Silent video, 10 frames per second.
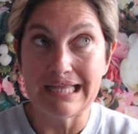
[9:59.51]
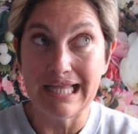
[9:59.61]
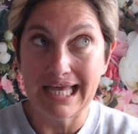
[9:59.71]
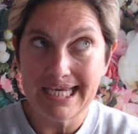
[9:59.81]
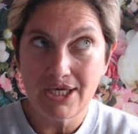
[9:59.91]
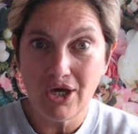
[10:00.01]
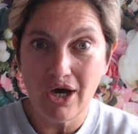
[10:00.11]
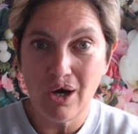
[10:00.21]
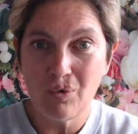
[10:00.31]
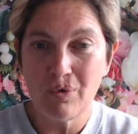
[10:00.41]
Let it
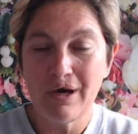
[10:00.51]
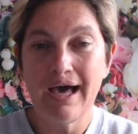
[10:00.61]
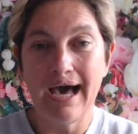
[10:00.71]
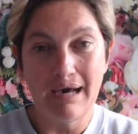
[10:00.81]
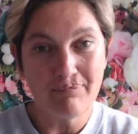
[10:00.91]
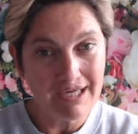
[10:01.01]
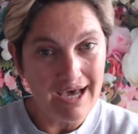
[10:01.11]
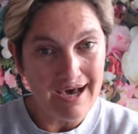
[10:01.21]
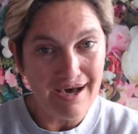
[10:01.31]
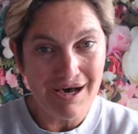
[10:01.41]
go. I'm
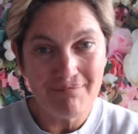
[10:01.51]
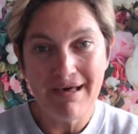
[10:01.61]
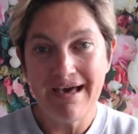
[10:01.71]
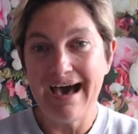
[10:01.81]
calm.